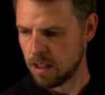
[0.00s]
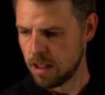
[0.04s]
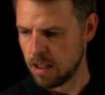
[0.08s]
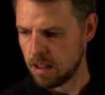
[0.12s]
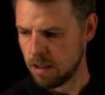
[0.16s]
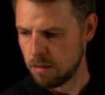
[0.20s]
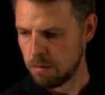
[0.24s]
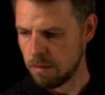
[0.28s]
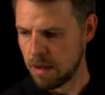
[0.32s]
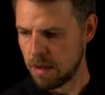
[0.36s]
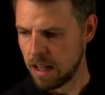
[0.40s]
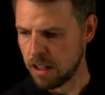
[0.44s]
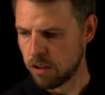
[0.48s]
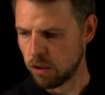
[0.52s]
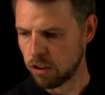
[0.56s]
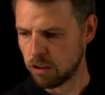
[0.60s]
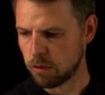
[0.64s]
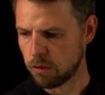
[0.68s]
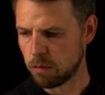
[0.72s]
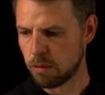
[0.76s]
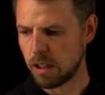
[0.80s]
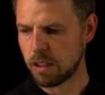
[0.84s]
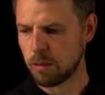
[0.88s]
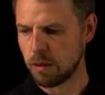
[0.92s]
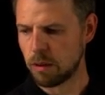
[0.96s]
matrix
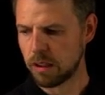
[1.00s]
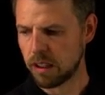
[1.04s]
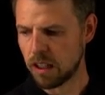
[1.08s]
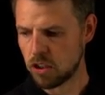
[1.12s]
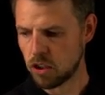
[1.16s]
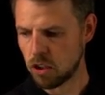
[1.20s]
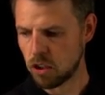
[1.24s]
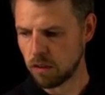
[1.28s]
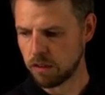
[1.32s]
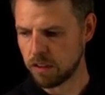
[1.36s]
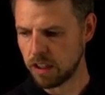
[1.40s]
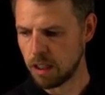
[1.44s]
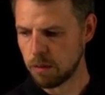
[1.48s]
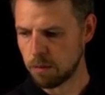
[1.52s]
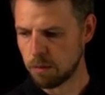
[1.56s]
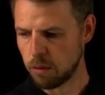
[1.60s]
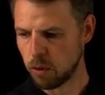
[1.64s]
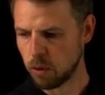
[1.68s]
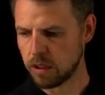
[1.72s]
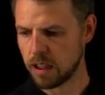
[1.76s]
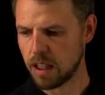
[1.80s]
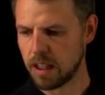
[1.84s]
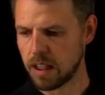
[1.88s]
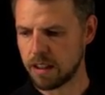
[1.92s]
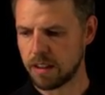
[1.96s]
multiplication of the input
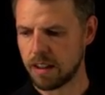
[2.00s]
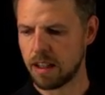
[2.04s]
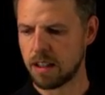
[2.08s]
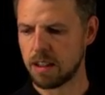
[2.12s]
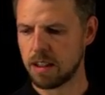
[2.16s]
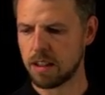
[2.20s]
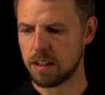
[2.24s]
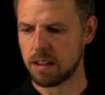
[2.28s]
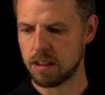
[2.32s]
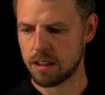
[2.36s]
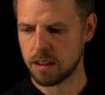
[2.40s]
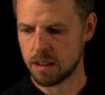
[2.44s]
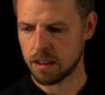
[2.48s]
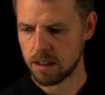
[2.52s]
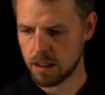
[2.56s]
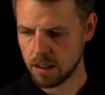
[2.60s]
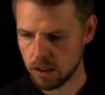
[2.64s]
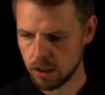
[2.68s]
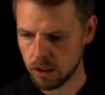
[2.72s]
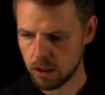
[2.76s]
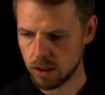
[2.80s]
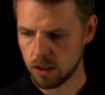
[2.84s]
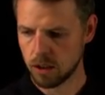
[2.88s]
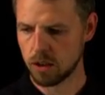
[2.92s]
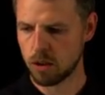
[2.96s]
and then
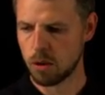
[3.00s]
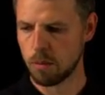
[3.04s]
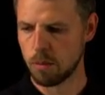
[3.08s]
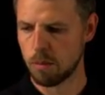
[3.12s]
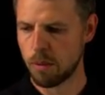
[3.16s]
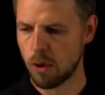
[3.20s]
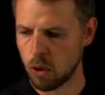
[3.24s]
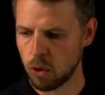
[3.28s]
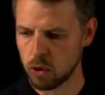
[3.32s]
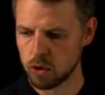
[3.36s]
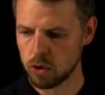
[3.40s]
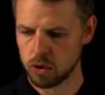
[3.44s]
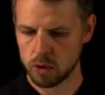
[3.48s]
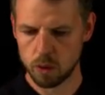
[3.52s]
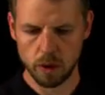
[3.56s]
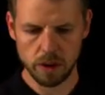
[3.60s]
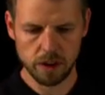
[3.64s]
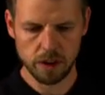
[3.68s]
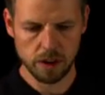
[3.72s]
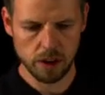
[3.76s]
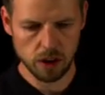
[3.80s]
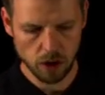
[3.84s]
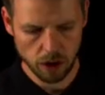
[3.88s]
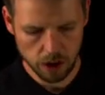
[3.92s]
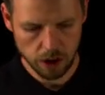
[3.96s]
composed with a
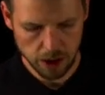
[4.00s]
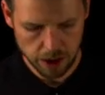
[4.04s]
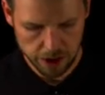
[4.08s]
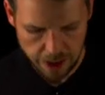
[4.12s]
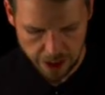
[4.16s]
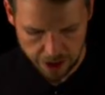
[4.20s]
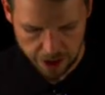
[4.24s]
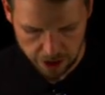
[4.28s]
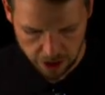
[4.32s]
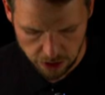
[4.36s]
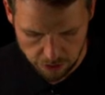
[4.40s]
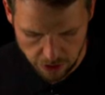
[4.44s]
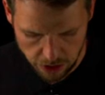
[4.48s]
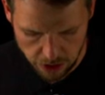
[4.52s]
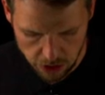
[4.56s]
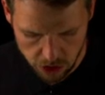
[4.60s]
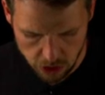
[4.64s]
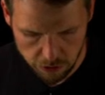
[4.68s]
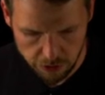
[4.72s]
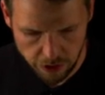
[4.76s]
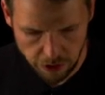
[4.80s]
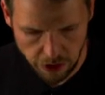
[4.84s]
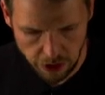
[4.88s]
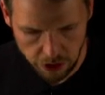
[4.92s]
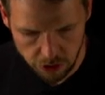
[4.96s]
nonlinear activation
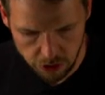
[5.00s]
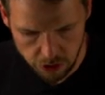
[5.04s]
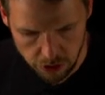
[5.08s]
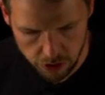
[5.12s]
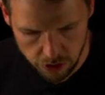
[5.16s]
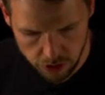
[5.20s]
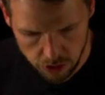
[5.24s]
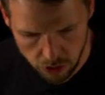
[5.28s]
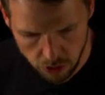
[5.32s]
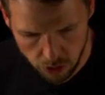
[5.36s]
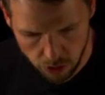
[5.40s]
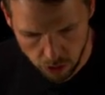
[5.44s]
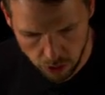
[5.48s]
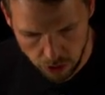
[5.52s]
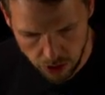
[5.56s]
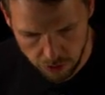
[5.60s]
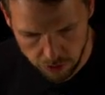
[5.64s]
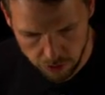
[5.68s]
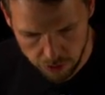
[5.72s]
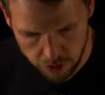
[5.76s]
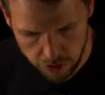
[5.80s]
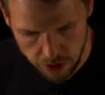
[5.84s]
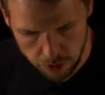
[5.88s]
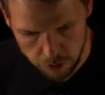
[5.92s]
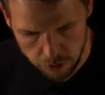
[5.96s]
function. So you have
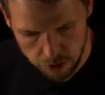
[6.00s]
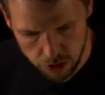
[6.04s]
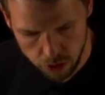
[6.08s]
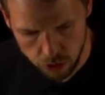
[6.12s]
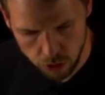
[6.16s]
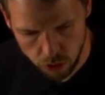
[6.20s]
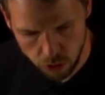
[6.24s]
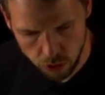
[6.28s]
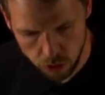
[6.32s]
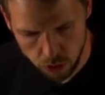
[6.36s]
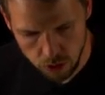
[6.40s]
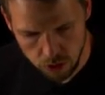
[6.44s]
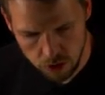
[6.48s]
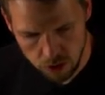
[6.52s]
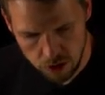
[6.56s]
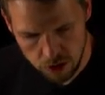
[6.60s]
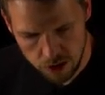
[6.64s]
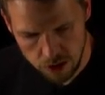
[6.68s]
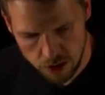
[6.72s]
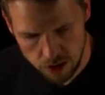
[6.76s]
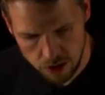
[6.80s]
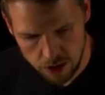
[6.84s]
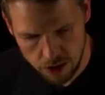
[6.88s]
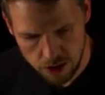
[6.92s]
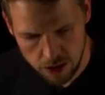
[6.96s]
W two
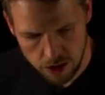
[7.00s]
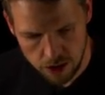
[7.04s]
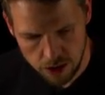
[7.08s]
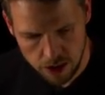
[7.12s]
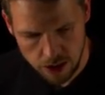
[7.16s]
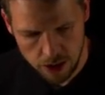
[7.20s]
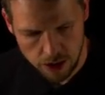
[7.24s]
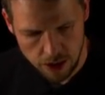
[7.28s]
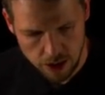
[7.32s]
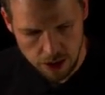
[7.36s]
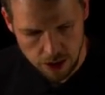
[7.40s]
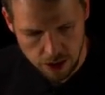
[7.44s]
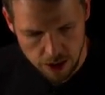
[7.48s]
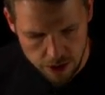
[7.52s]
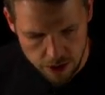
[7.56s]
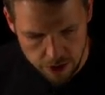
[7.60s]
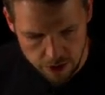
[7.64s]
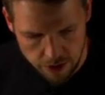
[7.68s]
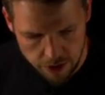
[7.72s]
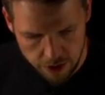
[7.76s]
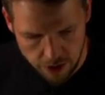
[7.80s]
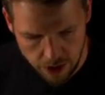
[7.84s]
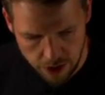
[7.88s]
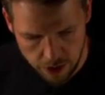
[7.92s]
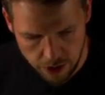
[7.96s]

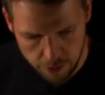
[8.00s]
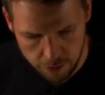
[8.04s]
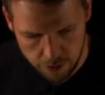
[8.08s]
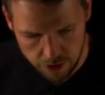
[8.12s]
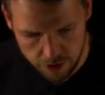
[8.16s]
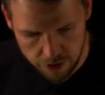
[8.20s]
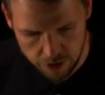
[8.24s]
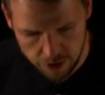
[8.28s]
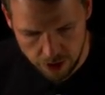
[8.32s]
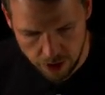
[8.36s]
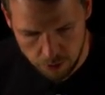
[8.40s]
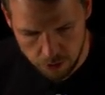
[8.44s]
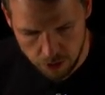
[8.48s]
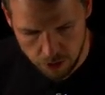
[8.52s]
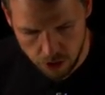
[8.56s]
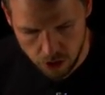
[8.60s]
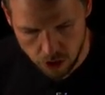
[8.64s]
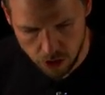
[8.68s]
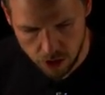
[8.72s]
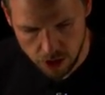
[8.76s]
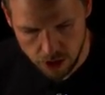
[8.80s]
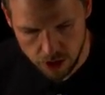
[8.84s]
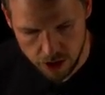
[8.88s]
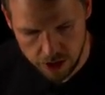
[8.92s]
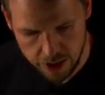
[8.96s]
times some
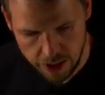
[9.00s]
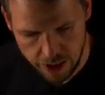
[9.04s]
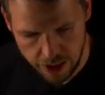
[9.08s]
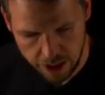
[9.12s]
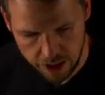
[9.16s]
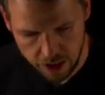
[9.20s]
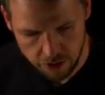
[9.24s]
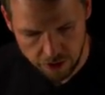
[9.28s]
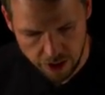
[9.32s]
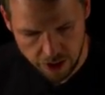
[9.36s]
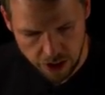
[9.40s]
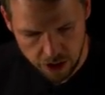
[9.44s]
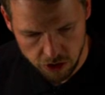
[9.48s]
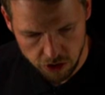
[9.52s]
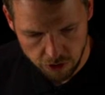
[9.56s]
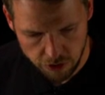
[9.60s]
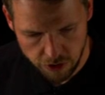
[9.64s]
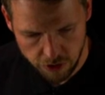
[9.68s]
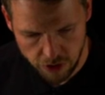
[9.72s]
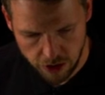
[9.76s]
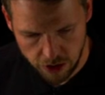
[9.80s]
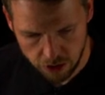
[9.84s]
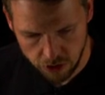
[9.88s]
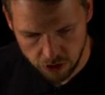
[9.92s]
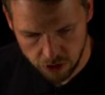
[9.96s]
nonlinear activation
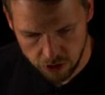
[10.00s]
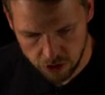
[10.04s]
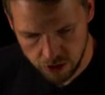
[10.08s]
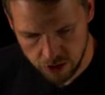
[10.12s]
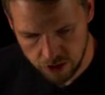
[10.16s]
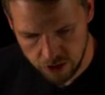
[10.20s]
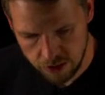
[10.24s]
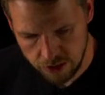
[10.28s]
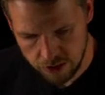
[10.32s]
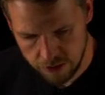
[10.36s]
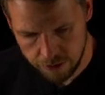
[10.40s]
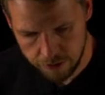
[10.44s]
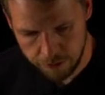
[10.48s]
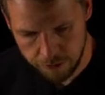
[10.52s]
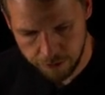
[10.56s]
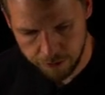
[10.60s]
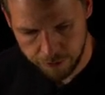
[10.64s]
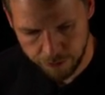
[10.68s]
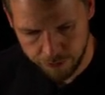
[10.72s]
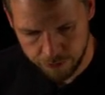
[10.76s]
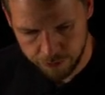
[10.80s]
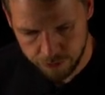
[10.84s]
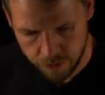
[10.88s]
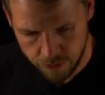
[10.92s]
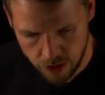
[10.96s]
function
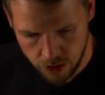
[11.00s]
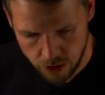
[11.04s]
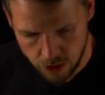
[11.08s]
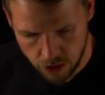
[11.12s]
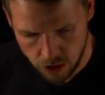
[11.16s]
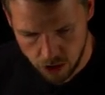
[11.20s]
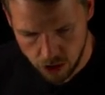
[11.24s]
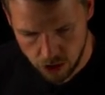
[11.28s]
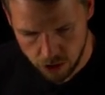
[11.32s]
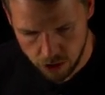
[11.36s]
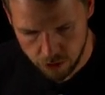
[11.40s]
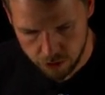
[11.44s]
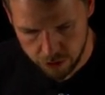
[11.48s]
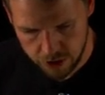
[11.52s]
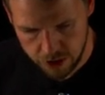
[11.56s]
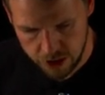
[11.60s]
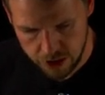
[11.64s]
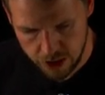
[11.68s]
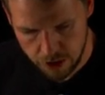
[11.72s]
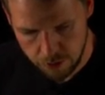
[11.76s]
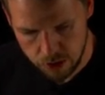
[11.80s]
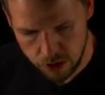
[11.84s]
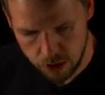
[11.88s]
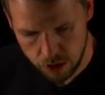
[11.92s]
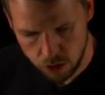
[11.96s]
of
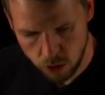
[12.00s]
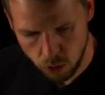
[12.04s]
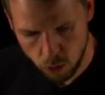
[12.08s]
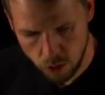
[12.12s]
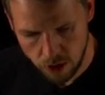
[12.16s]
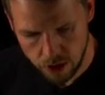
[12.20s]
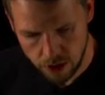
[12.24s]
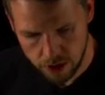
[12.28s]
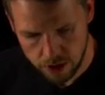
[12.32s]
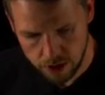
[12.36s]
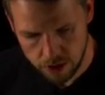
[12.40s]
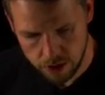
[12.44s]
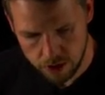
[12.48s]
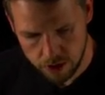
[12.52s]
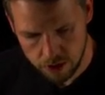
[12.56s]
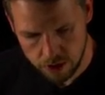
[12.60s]
W one